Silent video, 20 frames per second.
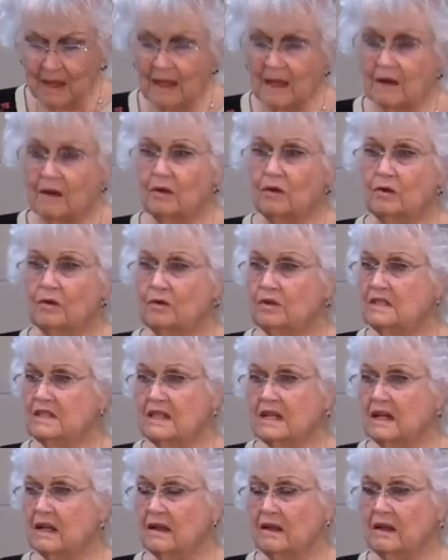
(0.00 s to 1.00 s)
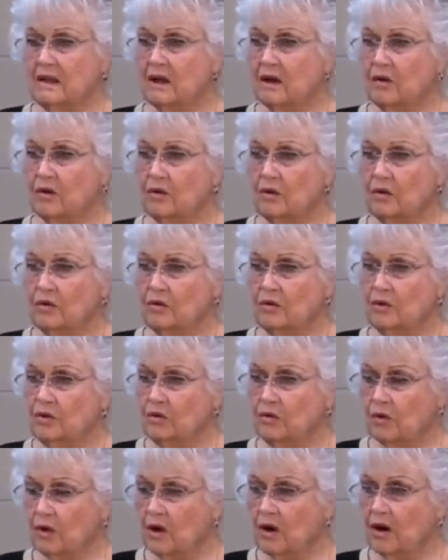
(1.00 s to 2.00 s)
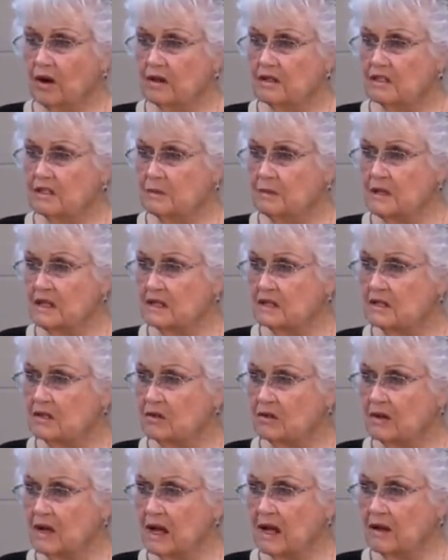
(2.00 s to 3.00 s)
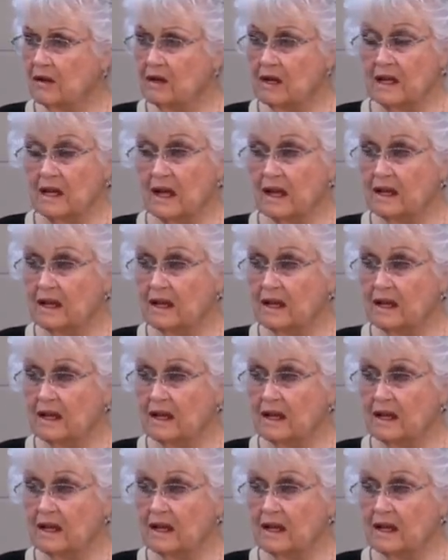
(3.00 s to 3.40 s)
And who said that who you are speaks so loudly?